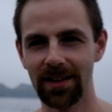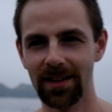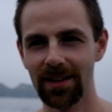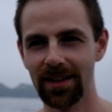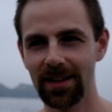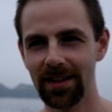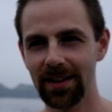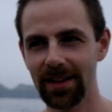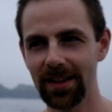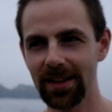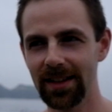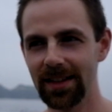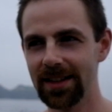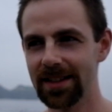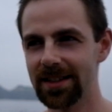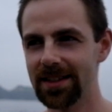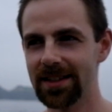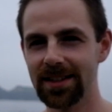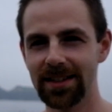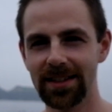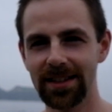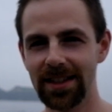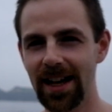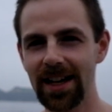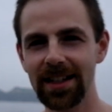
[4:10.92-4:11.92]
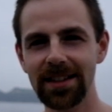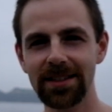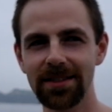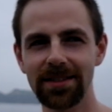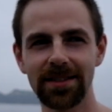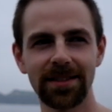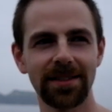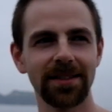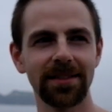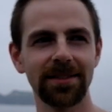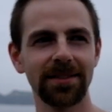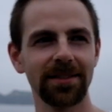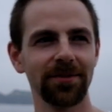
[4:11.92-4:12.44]
is not
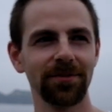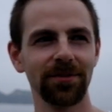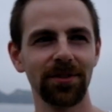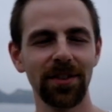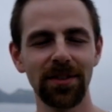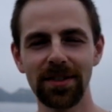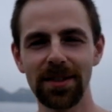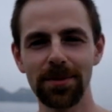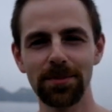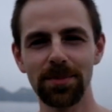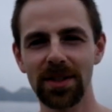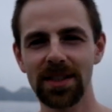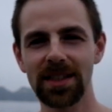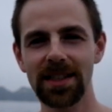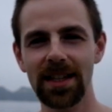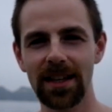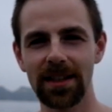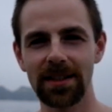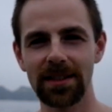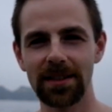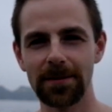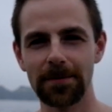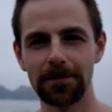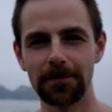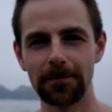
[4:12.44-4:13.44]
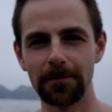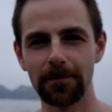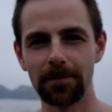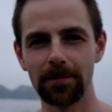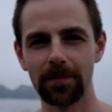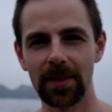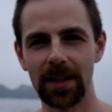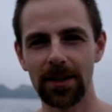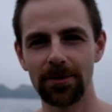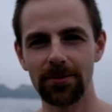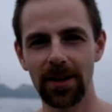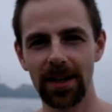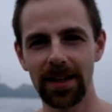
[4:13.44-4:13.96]
50%,
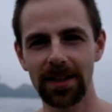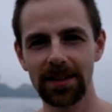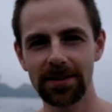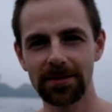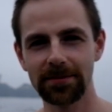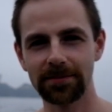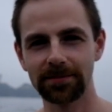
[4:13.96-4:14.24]
right?